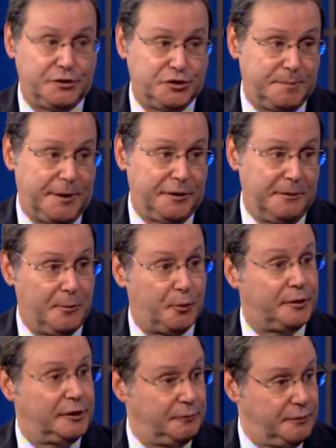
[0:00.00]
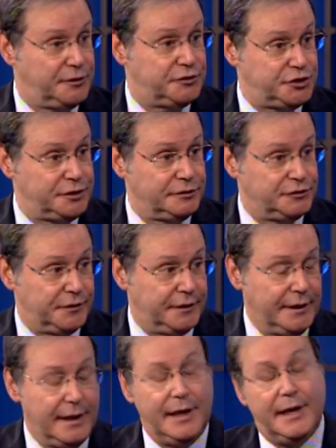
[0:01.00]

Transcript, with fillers: could spend the morning with his children.